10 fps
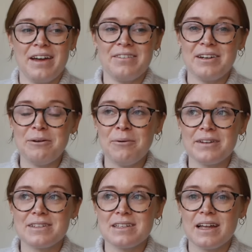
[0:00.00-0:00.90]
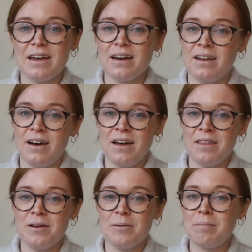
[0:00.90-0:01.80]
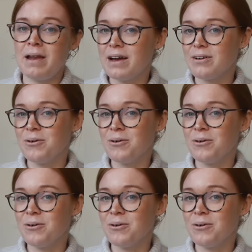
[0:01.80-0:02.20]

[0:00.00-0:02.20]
he really wants like an either black